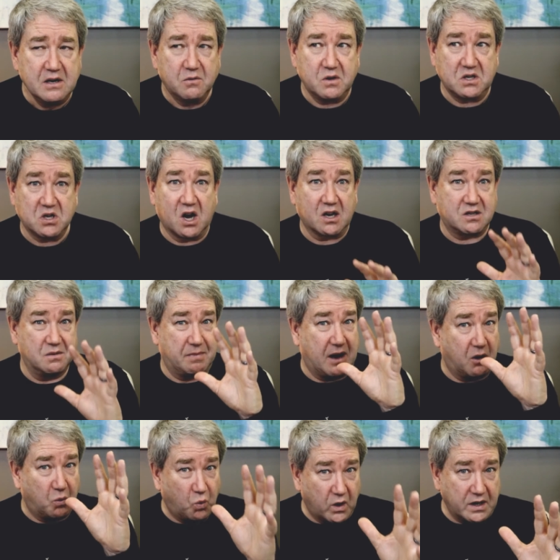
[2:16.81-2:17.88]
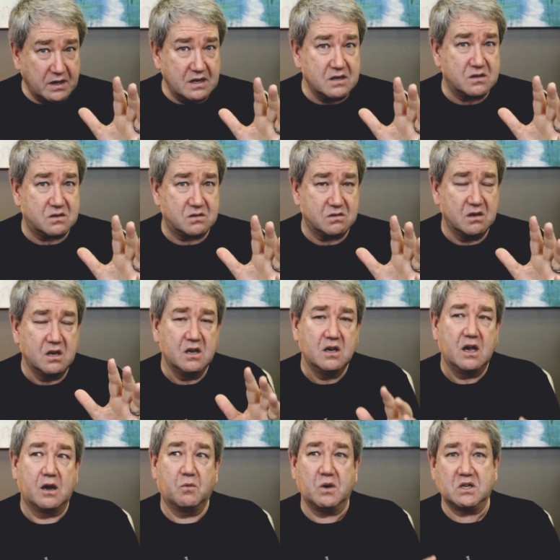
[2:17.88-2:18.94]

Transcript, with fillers: we talked about oneness and